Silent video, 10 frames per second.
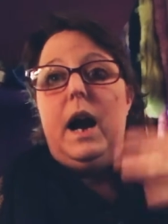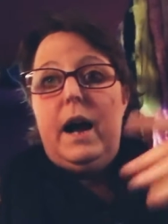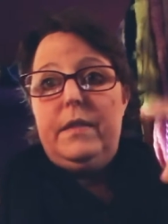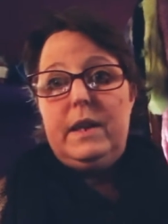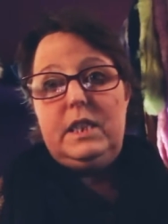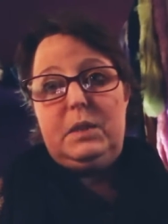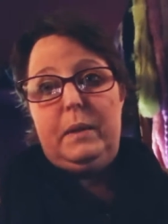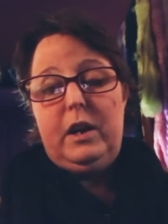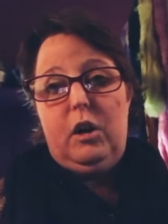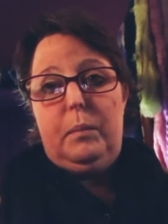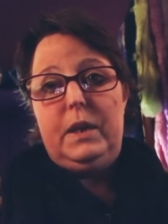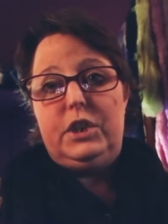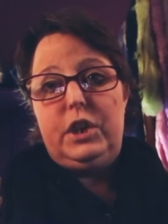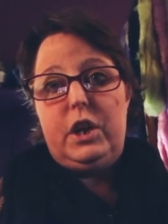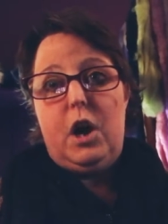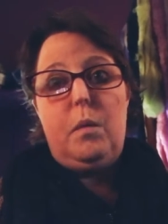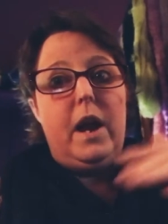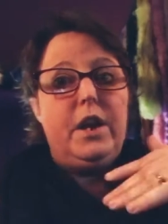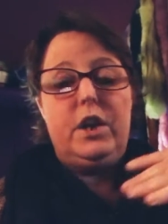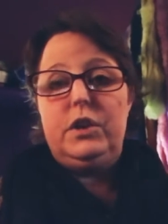and then spin it up as you go
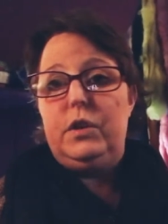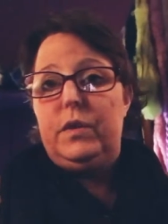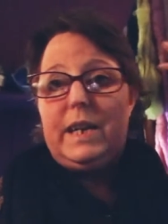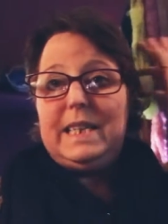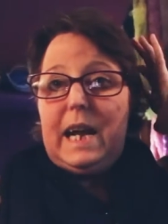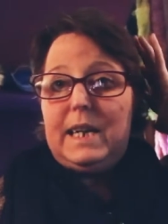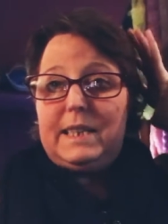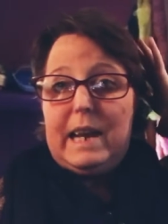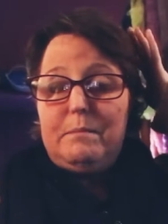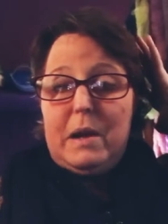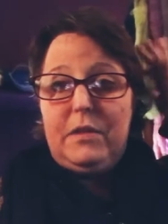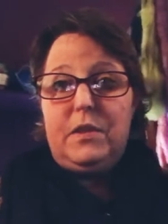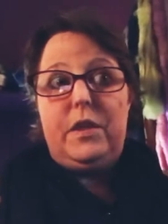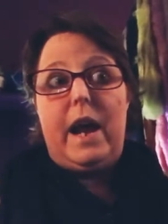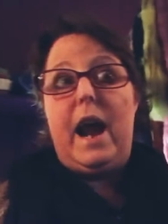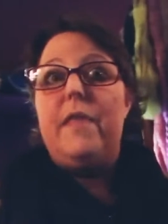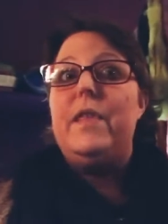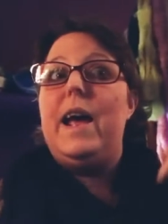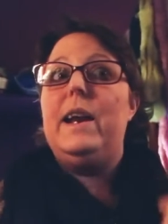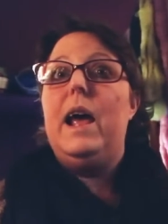and you can do the exact same method there
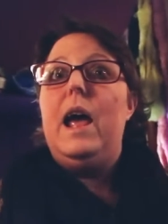and then